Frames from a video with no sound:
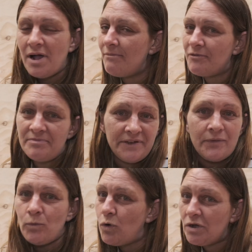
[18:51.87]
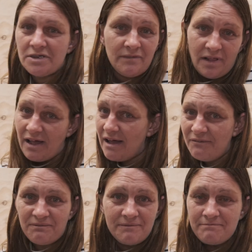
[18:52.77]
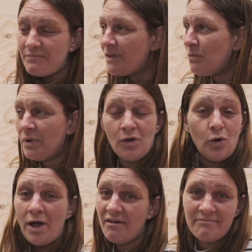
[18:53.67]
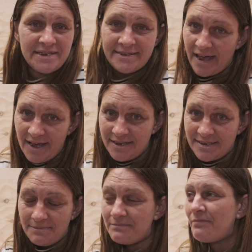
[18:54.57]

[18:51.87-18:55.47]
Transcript: come from different walks of life. We all have mistakes.